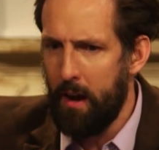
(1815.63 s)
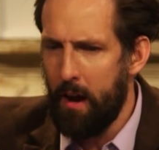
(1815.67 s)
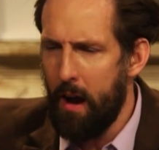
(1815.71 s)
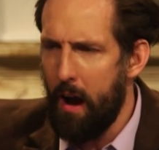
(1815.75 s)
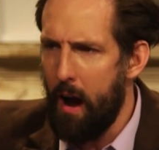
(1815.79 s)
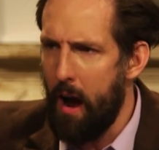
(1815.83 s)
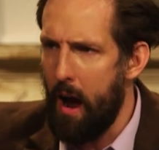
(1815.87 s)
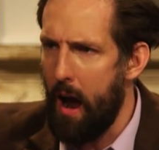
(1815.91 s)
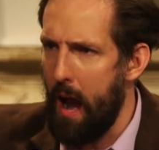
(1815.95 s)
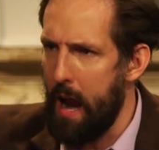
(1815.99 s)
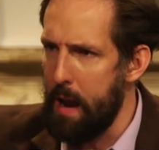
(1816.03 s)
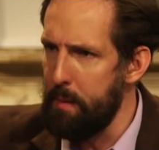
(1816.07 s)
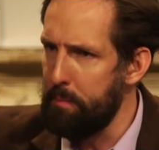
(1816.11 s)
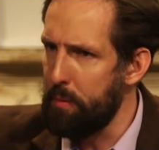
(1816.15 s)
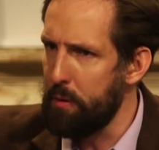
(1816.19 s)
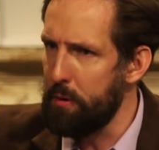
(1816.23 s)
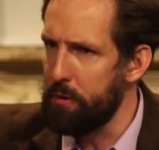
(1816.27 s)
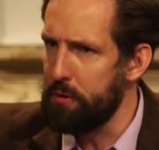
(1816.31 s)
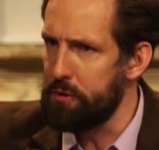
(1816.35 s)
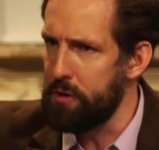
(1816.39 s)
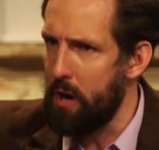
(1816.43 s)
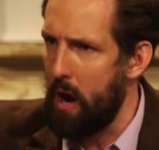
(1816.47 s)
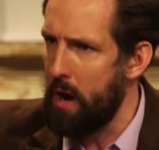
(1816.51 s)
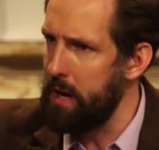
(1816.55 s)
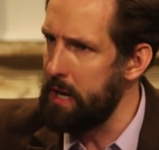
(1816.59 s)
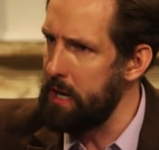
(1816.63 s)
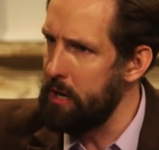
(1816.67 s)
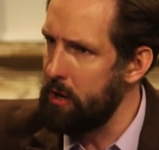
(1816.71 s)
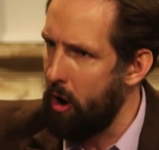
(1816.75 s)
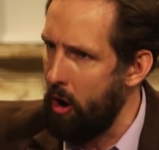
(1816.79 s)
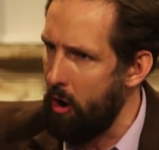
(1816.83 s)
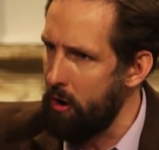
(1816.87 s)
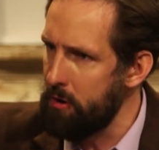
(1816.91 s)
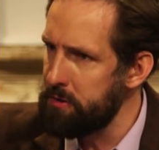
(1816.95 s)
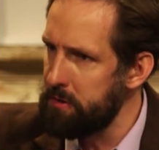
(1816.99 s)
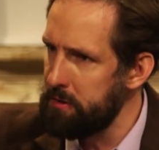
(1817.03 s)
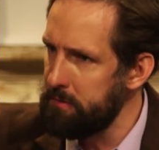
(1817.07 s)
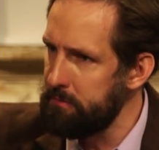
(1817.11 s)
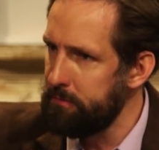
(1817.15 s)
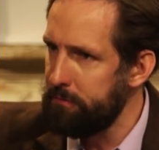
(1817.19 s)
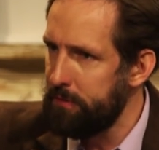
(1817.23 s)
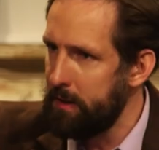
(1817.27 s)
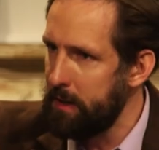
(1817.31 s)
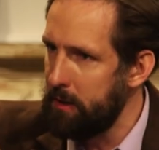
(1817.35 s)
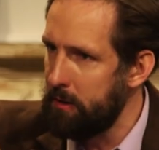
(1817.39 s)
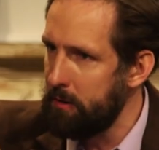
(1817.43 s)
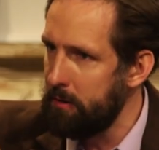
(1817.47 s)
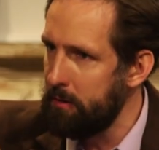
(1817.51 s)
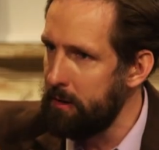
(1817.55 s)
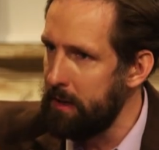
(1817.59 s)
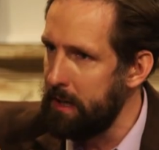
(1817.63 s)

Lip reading: hyper Johnny Carson figure.